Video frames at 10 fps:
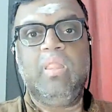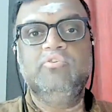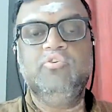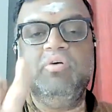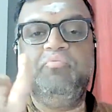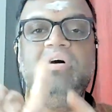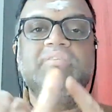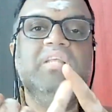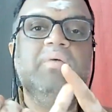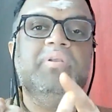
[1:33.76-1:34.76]
So the
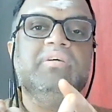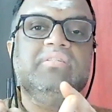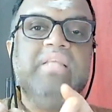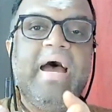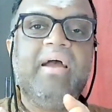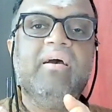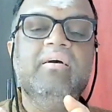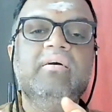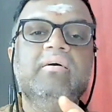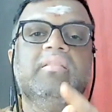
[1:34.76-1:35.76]
first syllable is dac,
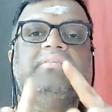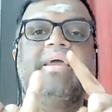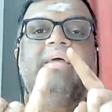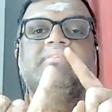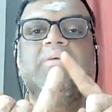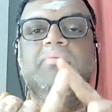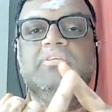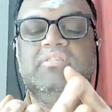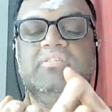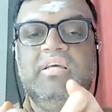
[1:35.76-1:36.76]
the second syllable
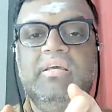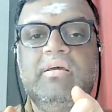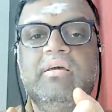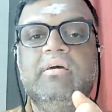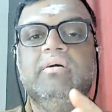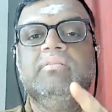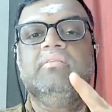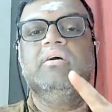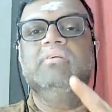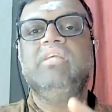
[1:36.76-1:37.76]
is t, the
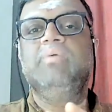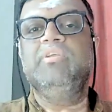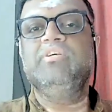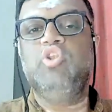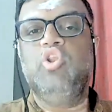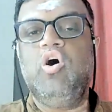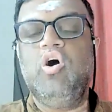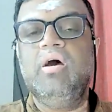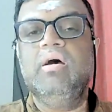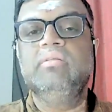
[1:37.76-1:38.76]
third syllable is
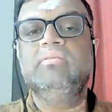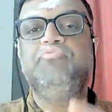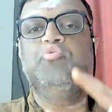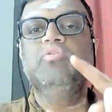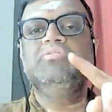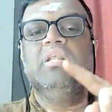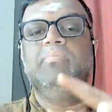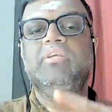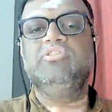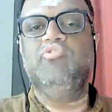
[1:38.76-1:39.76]
log, the fourth
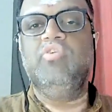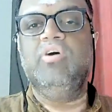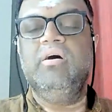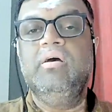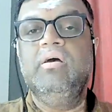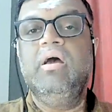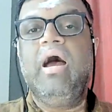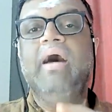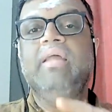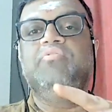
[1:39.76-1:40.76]
syllable is r,
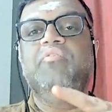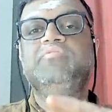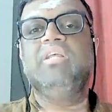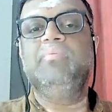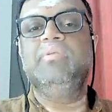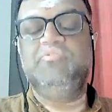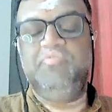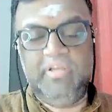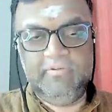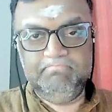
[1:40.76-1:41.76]
and the fifth syllable is
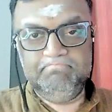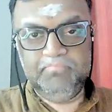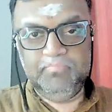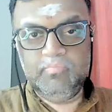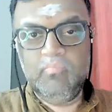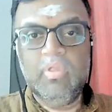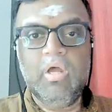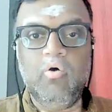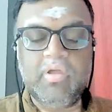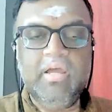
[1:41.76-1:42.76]
phi.
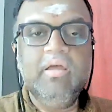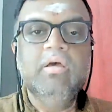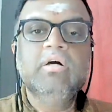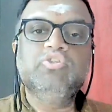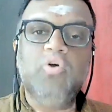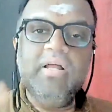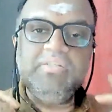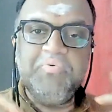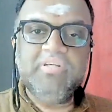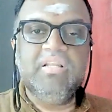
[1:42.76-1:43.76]
Okay, so
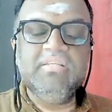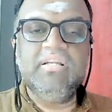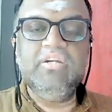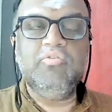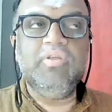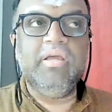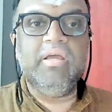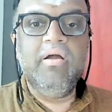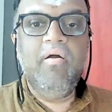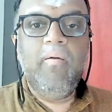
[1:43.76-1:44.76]
let's first listen to
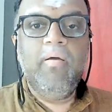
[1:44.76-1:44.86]
the